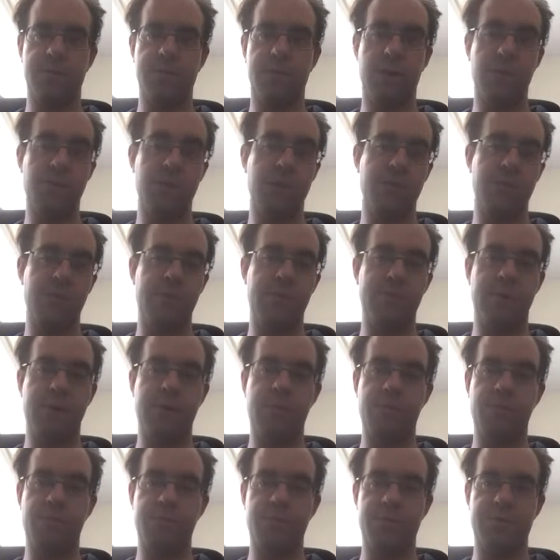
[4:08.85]
That may be
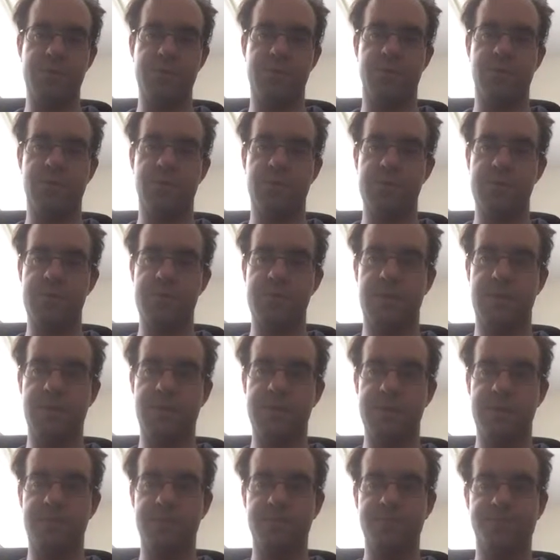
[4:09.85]
my own particular
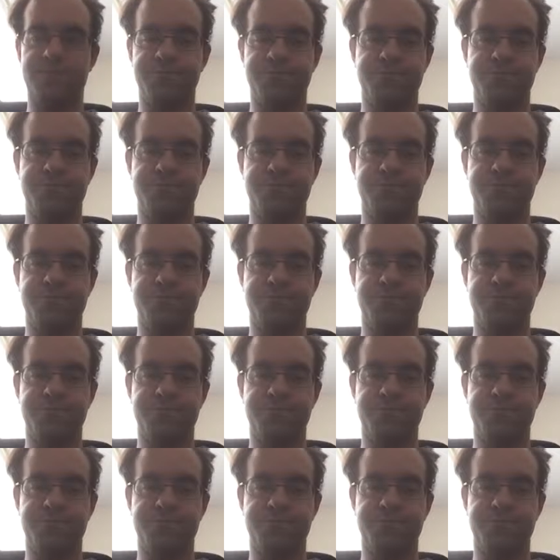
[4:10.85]
style,